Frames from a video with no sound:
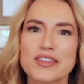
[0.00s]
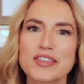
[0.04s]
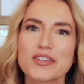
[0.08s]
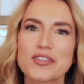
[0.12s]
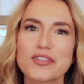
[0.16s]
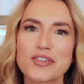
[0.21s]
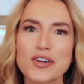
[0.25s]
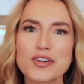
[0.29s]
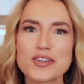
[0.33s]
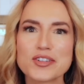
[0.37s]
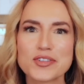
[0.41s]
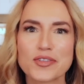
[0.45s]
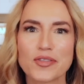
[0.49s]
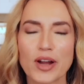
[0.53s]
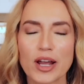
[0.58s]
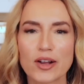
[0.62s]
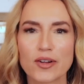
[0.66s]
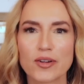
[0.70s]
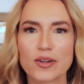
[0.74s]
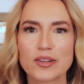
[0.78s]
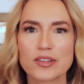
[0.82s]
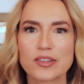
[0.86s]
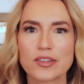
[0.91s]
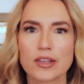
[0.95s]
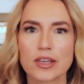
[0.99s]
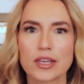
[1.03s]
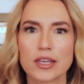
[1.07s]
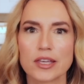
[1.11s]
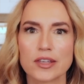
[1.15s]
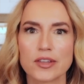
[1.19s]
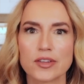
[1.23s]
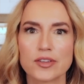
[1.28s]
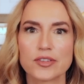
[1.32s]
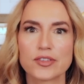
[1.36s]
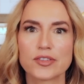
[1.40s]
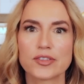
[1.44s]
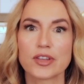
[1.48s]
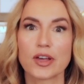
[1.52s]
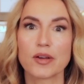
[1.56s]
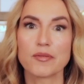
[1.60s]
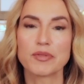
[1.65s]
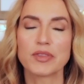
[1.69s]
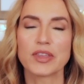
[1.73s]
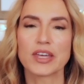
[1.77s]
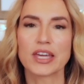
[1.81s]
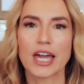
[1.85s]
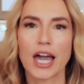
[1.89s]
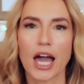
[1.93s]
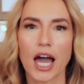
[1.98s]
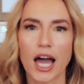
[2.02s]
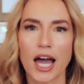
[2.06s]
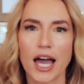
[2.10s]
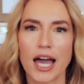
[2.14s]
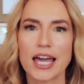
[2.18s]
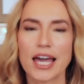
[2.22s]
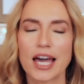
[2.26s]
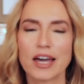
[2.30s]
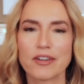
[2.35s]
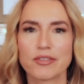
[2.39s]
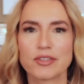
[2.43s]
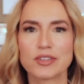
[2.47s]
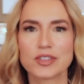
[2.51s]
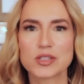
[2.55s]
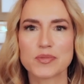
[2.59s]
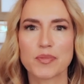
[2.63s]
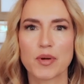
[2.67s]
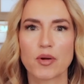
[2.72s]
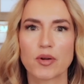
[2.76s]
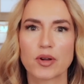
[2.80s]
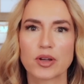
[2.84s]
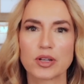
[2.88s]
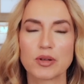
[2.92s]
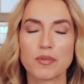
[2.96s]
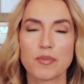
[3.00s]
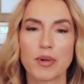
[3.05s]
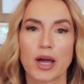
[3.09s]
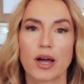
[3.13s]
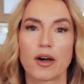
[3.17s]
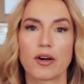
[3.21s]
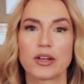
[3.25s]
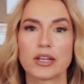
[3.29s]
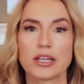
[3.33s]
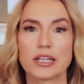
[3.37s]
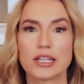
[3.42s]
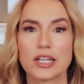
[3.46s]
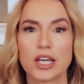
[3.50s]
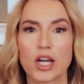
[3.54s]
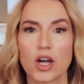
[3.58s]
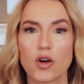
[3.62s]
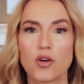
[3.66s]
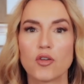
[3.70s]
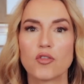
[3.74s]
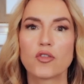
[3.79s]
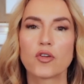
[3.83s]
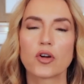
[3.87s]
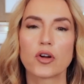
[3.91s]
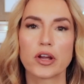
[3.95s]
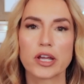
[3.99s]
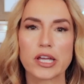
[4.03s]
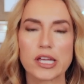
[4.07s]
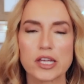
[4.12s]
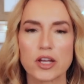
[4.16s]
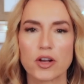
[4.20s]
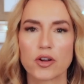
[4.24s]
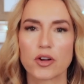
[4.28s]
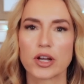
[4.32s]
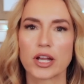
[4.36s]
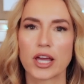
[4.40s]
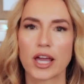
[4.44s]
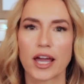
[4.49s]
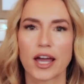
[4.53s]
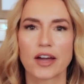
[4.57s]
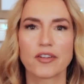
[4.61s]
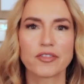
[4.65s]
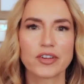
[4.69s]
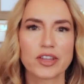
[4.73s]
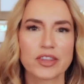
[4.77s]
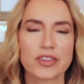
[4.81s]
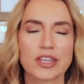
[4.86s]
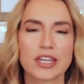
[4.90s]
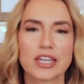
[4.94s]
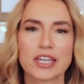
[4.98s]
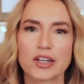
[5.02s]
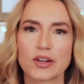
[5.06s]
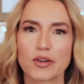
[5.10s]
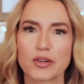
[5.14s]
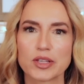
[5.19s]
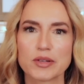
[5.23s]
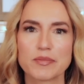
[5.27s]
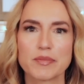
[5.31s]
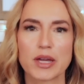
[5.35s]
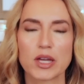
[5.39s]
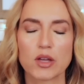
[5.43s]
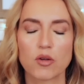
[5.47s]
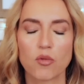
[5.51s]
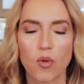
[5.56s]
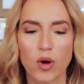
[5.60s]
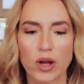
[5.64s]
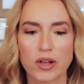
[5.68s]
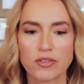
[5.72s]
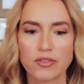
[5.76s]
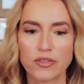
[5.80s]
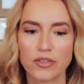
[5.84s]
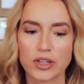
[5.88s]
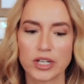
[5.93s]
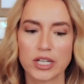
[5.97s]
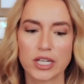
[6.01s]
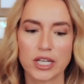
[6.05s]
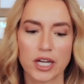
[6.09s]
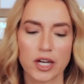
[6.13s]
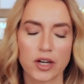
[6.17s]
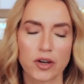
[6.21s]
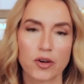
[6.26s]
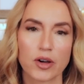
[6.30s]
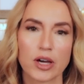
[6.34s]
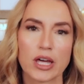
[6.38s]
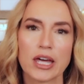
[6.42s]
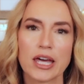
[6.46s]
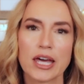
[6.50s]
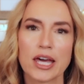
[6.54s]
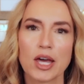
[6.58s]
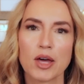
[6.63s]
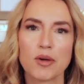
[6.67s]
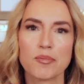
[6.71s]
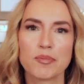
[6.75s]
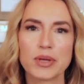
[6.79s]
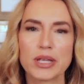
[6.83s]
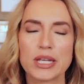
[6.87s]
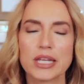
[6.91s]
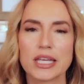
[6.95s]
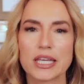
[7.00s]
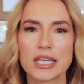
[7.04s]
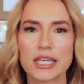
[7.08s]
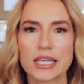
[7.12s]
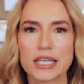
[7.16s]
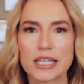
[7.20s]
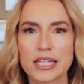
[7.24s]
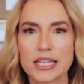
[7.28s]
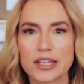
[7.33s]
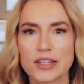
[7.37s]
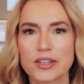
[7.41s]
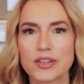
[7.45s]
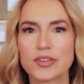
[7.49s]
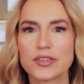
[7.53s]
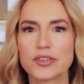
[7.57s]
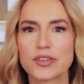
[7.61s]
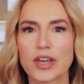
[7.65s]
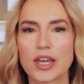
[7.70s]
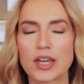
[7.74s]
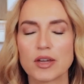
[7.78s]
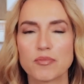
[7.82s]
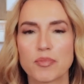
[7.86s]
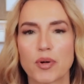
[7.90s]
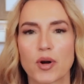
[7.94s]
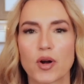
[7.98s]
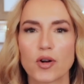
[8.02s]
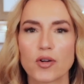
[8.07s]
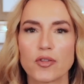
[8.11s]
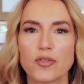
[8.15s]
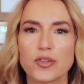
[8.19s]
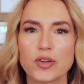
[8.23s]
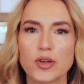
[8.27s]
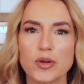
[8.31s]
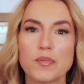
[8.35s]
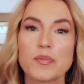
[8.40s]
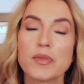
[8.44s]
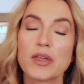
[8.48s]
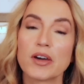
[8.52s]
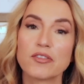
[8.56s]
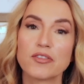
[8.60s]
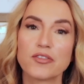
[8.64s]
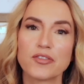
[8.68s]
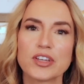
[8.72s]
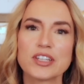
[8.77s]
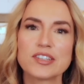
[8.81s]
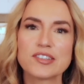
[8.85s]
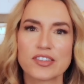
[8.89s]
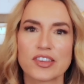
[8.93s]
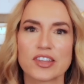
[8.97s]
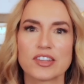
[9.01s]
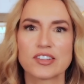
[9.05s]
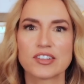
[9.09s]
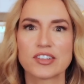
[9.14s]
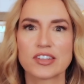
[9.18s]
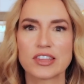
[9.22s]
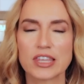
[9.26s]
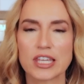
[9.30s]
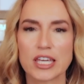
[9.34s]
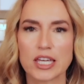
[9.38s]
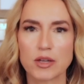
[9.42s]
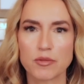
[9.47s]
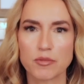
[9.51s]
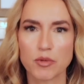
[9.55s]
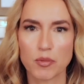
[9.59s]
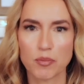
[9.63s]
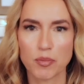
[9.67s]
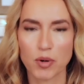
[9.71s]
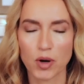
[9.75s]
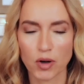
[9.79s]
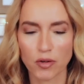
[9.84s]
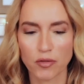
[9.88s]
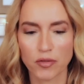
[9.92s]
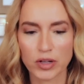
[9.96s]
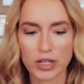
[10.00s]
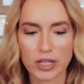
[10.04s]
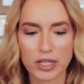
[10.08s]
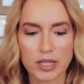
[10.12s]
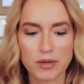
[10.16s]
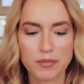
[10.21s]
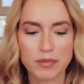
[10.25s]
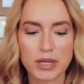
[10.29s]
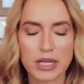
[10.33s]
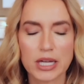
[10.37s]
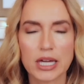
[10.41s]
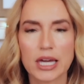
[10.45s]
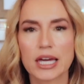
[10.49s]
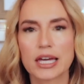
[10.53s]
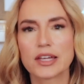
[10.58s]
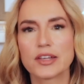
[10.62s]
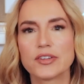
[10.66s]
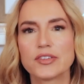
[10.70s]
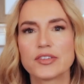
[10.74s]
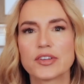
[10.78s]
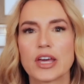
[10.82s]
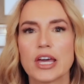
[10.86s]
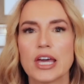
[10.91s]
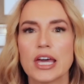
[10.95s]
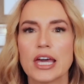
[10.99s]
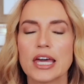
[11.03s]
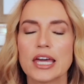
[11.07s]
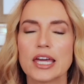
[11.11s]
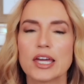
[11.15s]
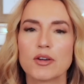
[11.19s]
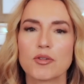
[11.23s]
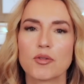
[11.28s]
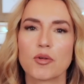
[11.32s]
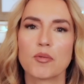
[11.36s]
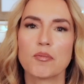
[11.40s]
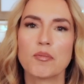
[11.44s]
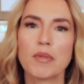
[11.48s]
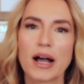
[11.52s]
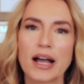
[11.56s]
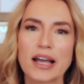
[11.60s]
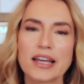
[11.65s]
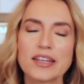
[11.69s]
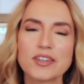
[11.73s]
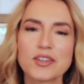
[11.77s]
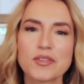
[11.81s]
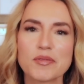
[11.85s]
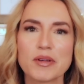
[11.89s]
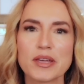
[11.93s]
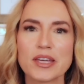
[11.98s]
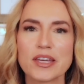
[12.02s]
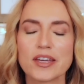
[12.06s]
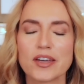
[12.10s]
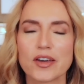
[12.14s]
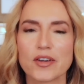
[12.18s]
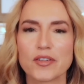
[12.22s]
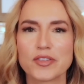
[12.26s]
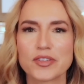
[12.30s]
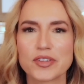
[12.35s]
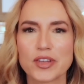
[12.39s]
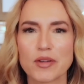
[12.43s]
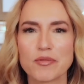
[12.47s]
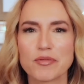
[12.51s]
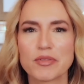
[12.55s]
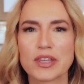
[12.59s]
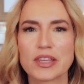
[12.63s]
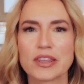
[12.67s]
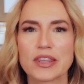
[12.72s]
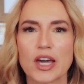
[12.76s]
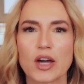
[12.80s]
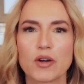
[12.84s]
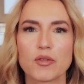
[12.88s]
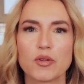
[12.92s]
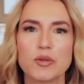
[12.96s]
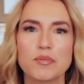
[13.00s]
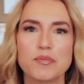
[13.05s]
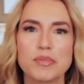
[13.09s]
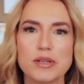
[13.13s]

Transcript: the first fragrance is something I haven't spoken about in over a year and a half. I think it only made one video, but it is a perfume that fits this theme perfectly because it reminds me of something that would